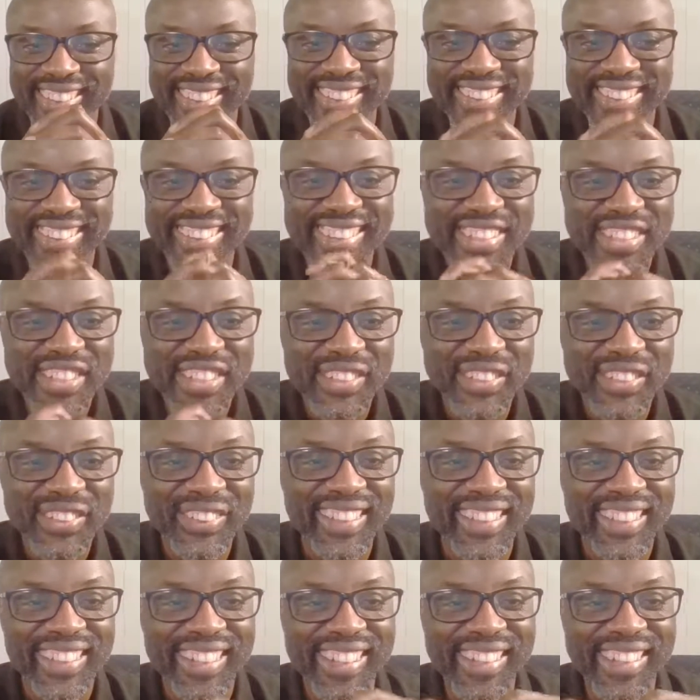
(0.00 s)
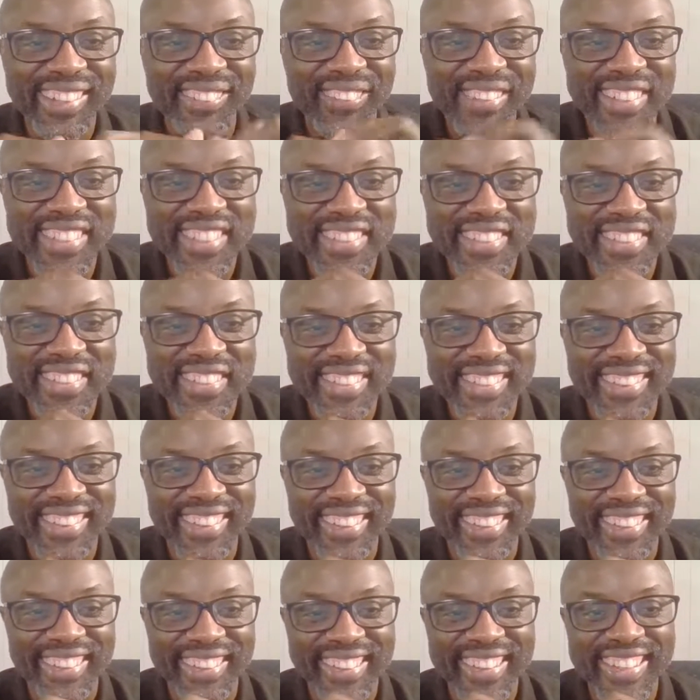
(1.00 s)
Teach you the language,
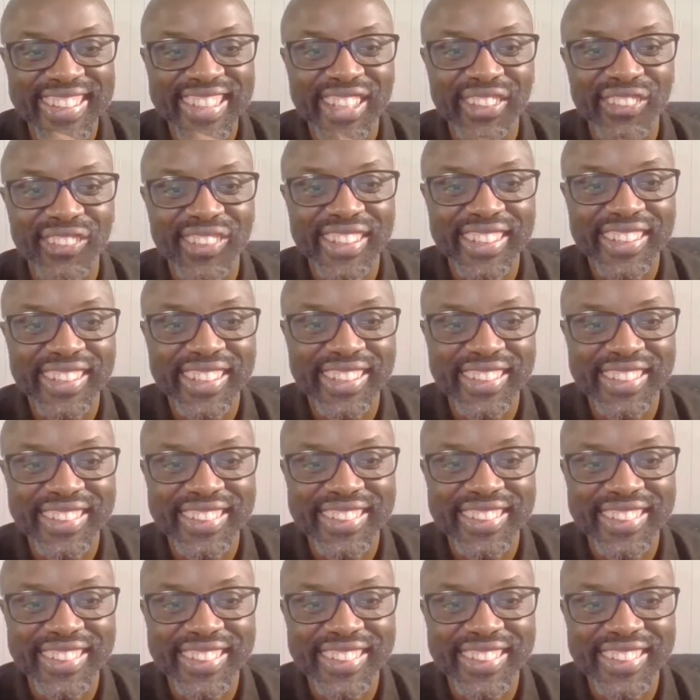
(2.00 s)
Kinyarwanda.